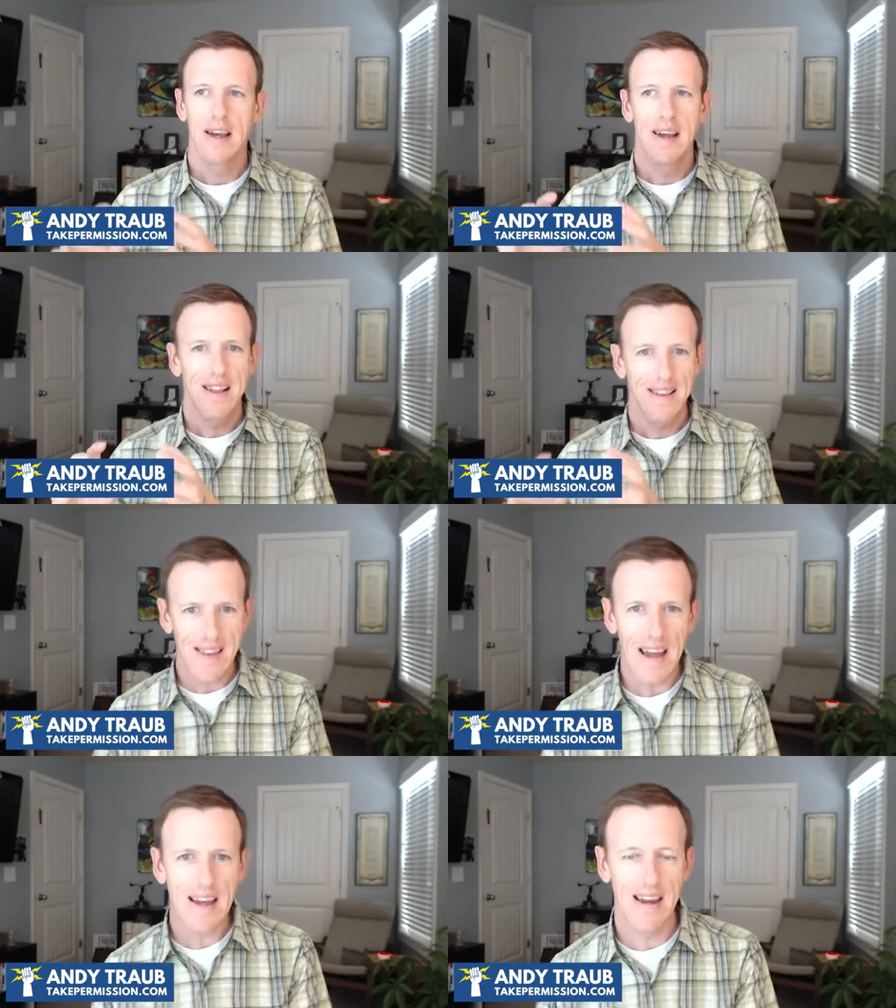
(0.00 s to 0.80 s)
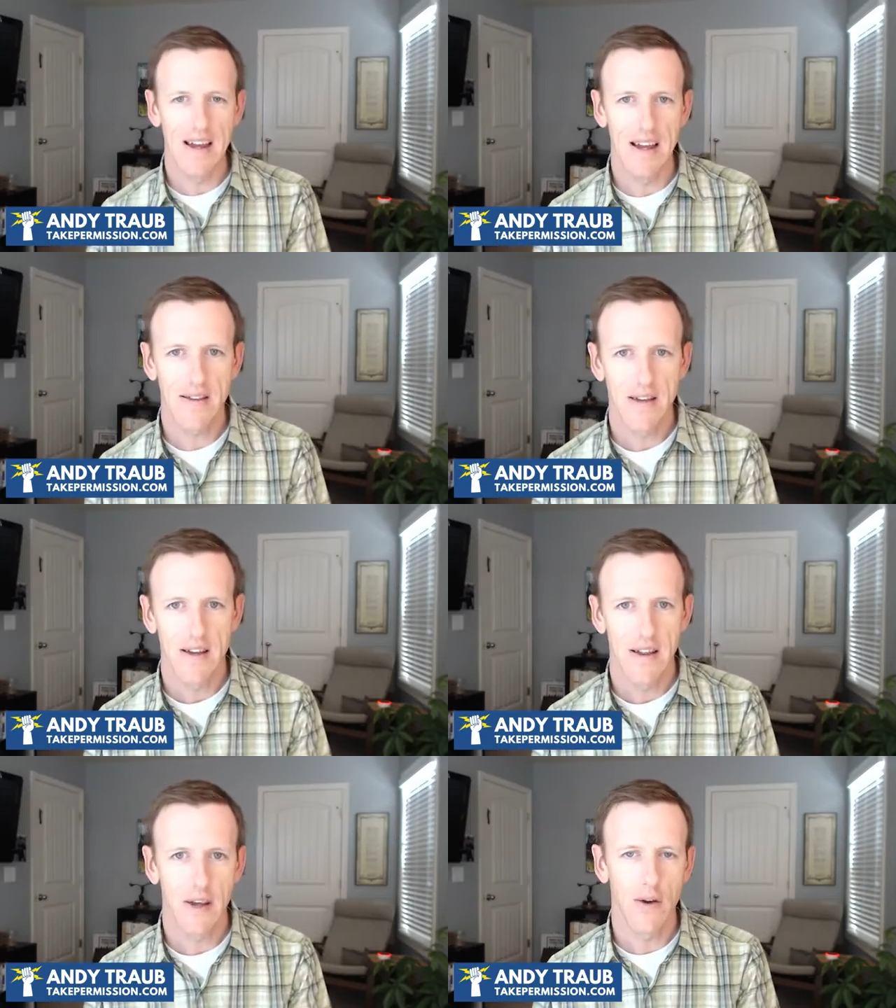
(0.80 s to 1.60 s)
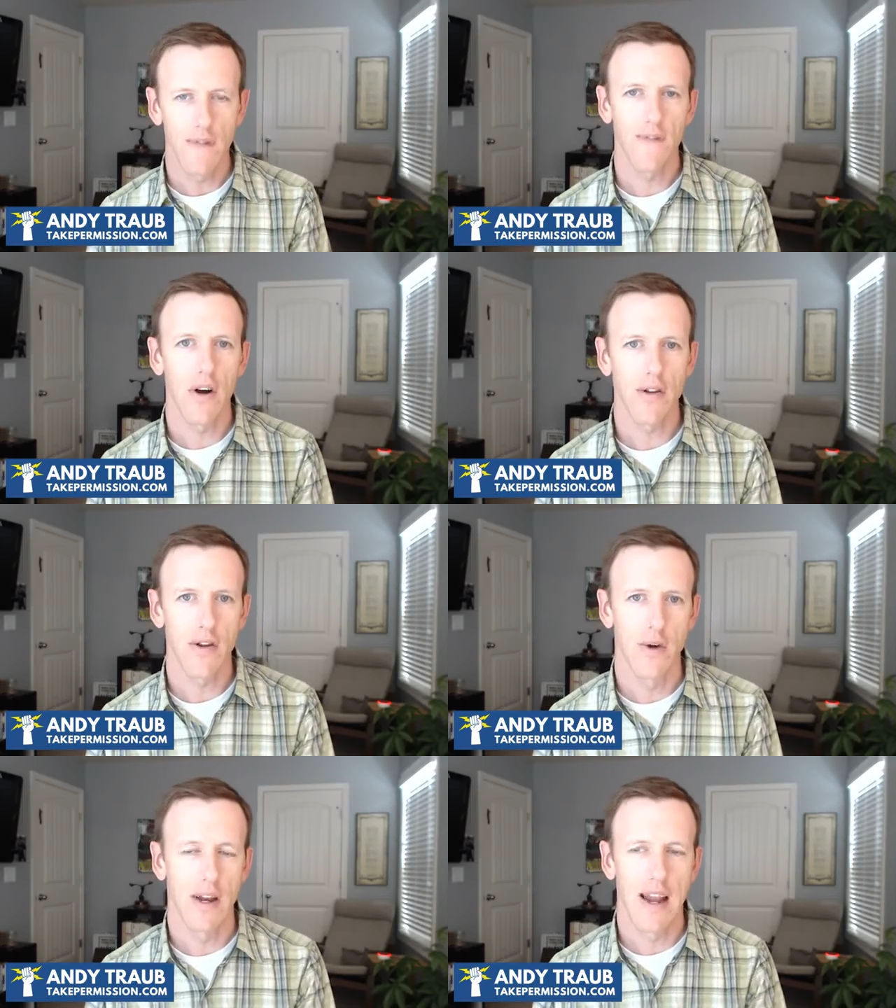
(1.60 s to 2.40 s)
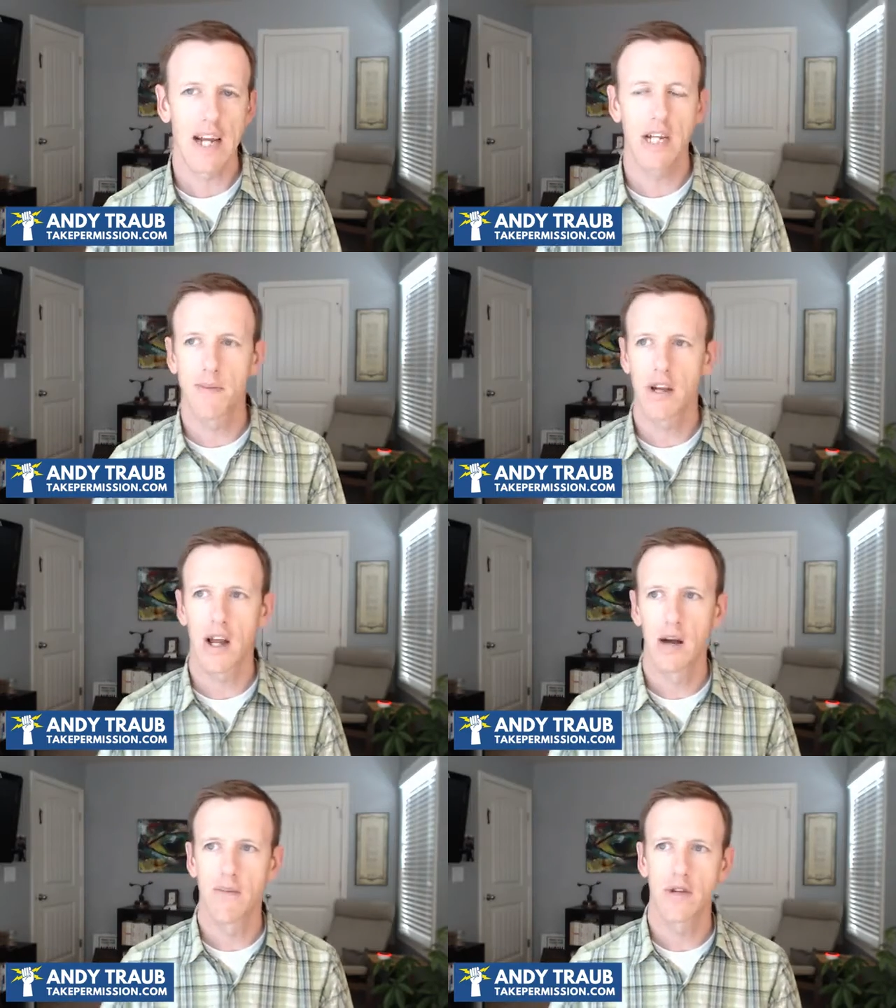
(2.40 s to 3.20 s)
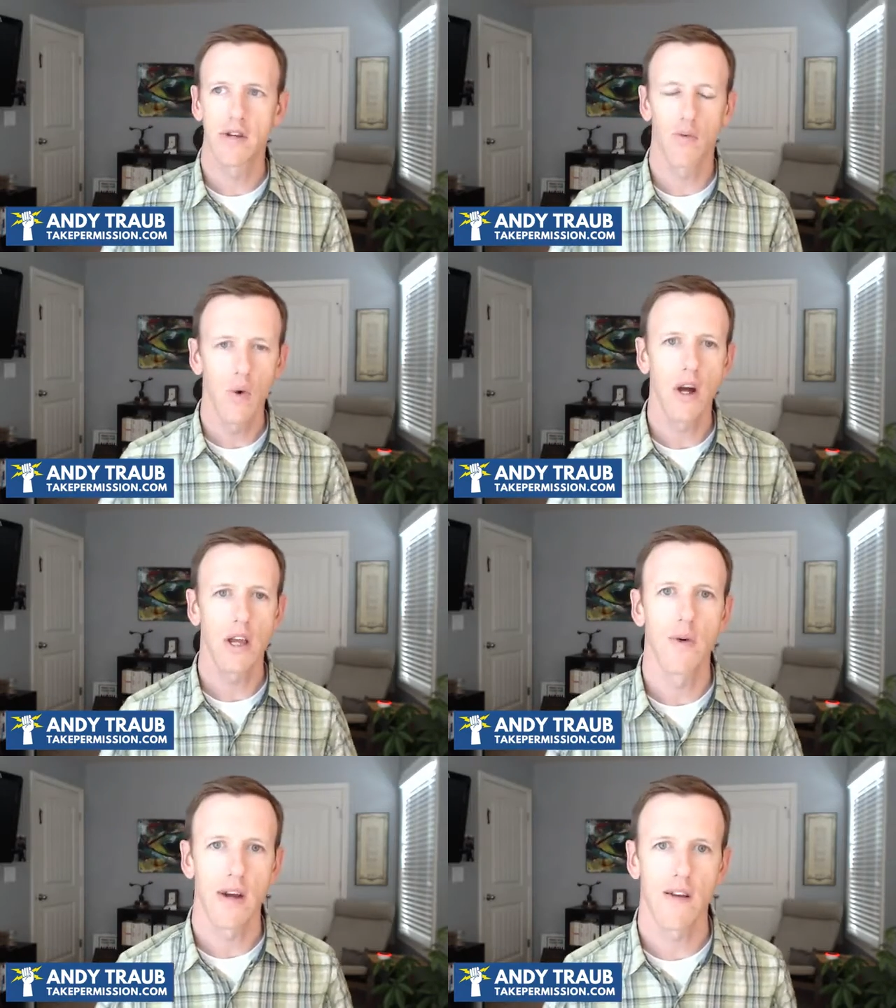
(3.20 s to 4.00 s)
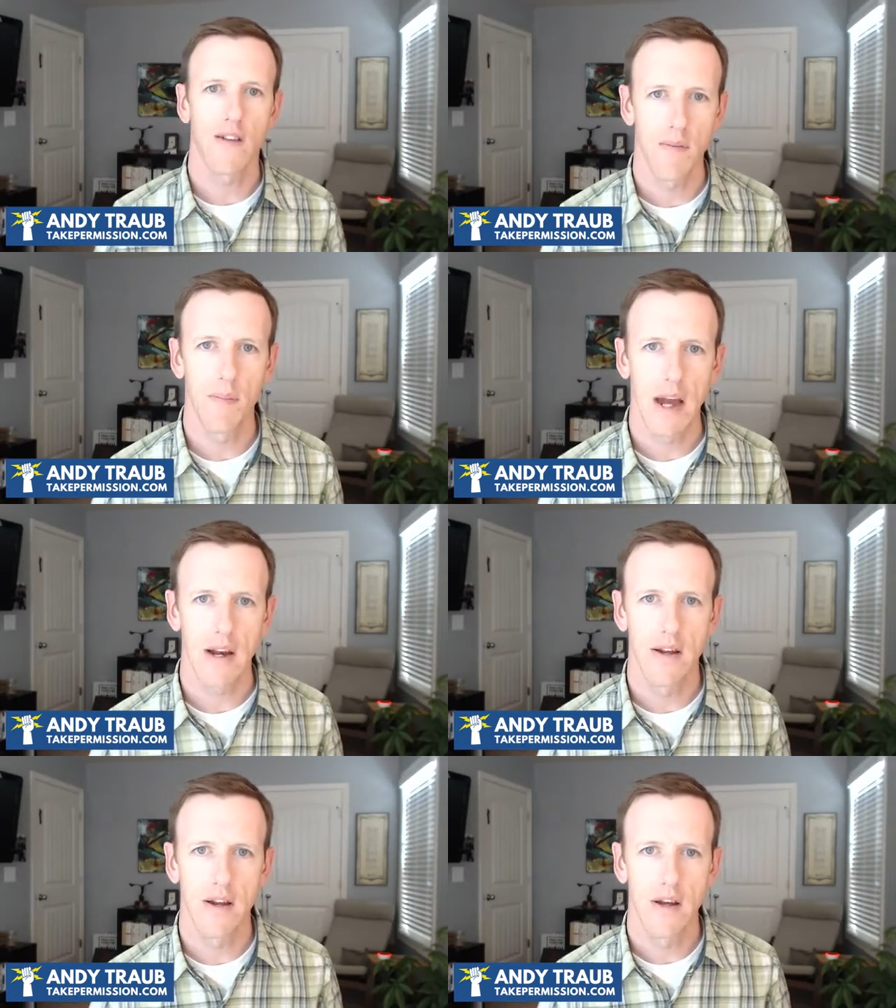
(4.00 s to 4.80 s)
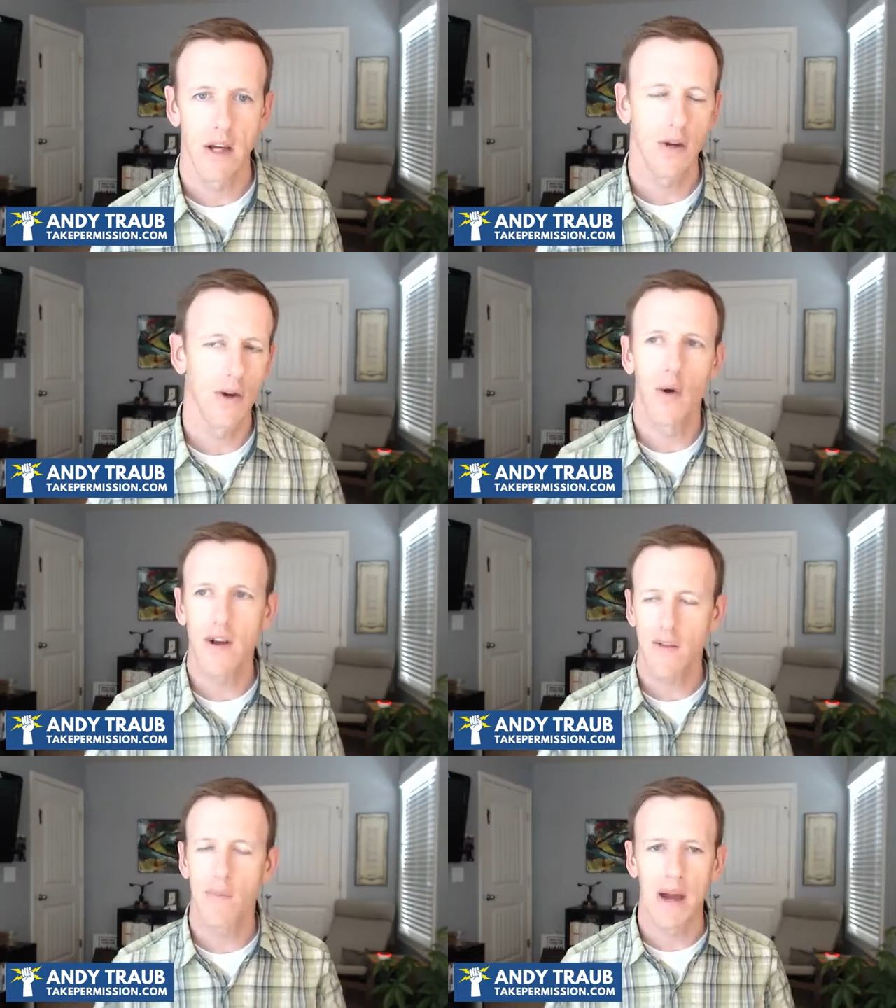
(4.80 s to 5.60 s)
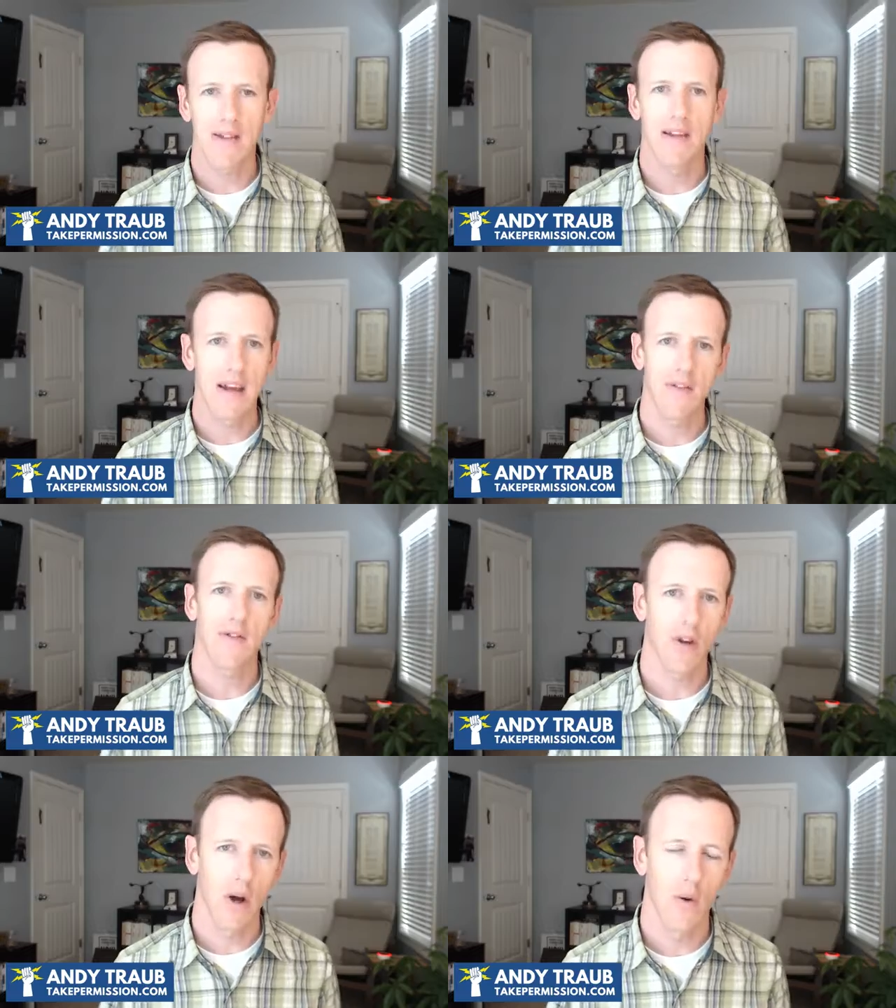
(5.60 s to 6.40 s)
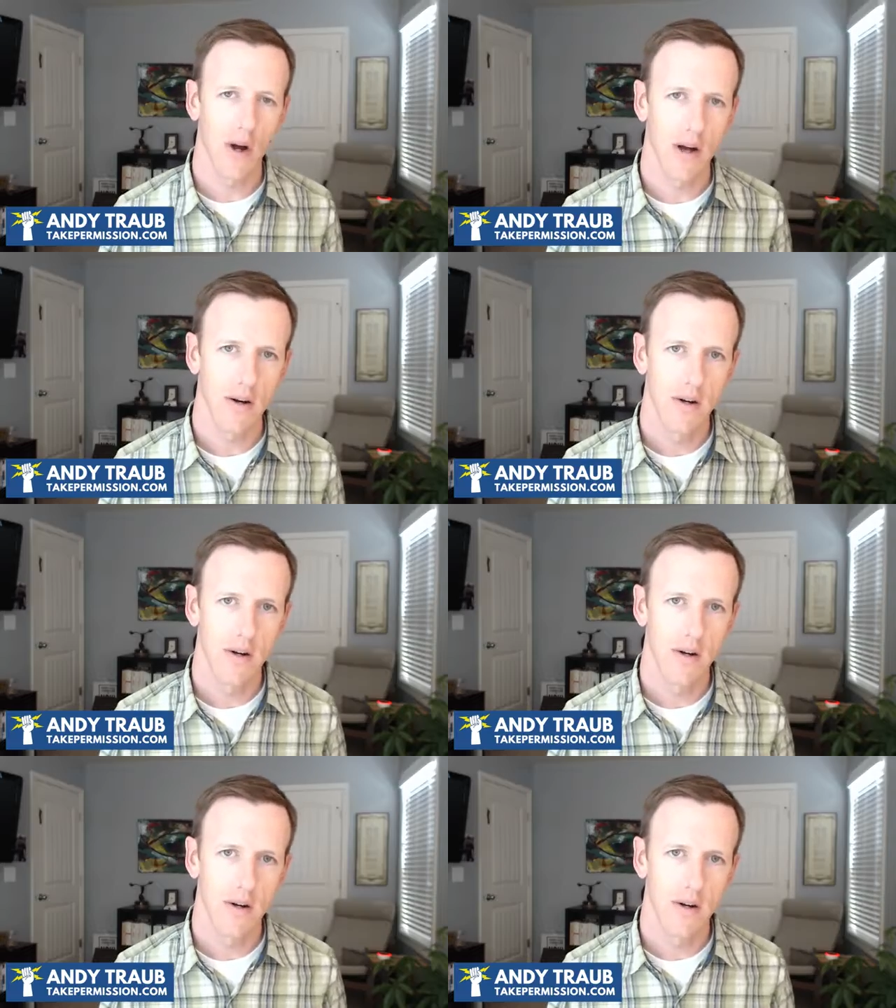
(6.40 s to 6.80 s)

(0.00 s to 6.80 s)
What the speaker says: And the second is that you default to it. It actually becomes just what you expect. You don't expect things to go well.